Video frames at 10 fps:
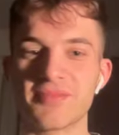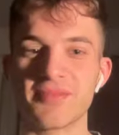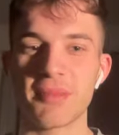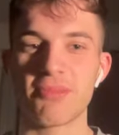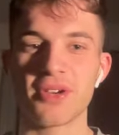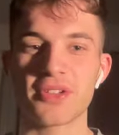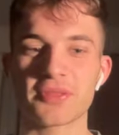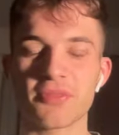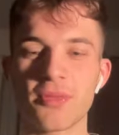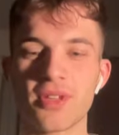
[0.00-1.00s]
my
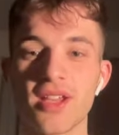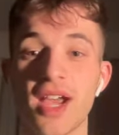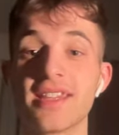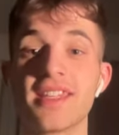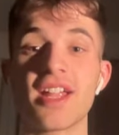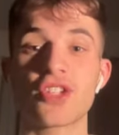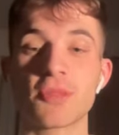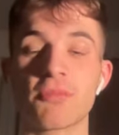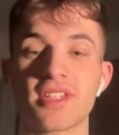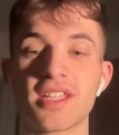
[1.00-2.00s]
proudest moment. I did actually
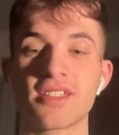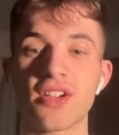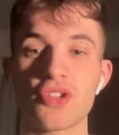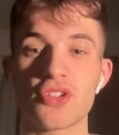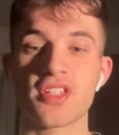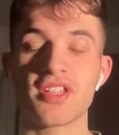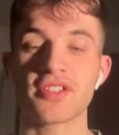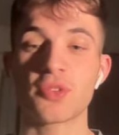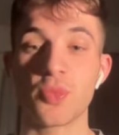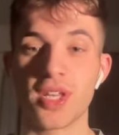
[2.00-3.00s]
predict Argentina
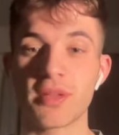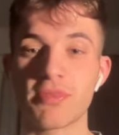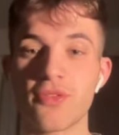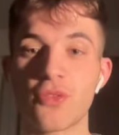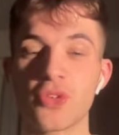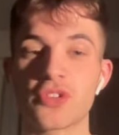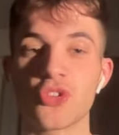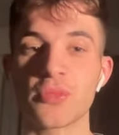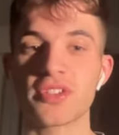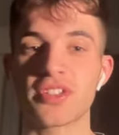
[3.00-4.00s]
to win it before the
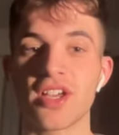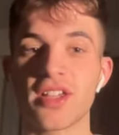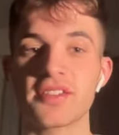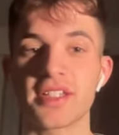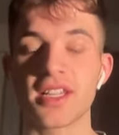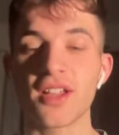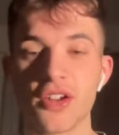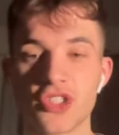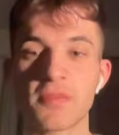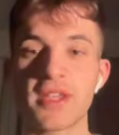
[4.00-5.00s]
tournament started,
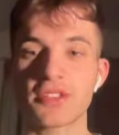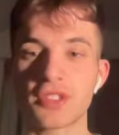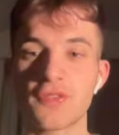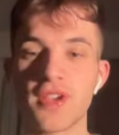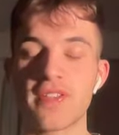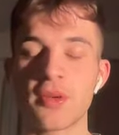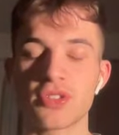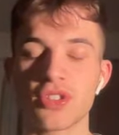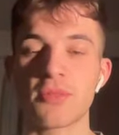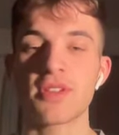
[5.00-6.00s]
largely based on the fact they were
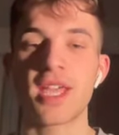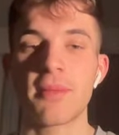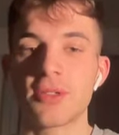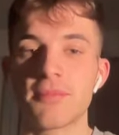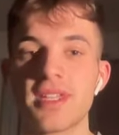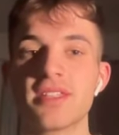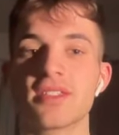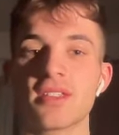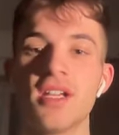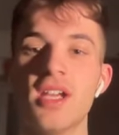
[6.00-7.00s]
so many games
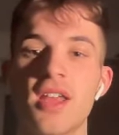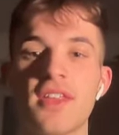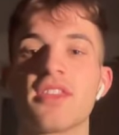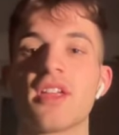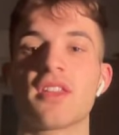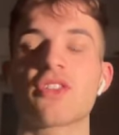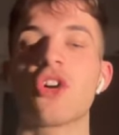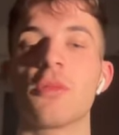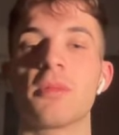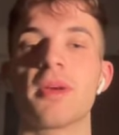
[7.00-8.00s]
unbeaten. They'd done it in the
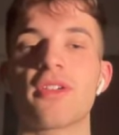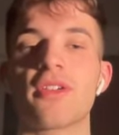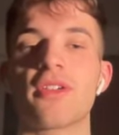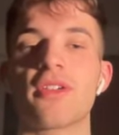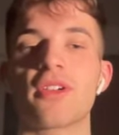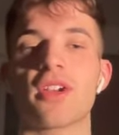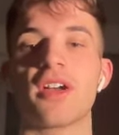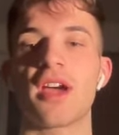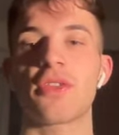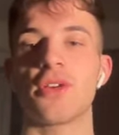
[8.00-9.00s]
Copa America.
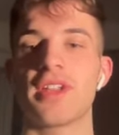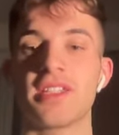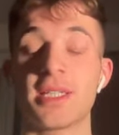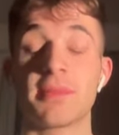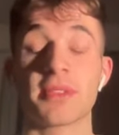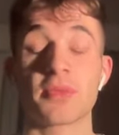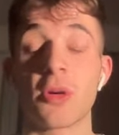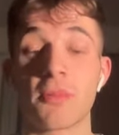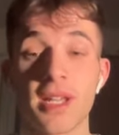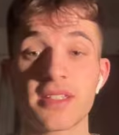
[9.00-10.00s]
I thought if any team was
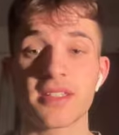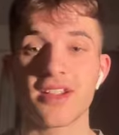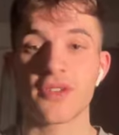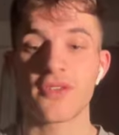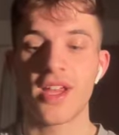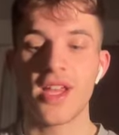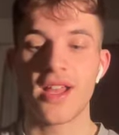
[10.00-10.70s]
well placed enough,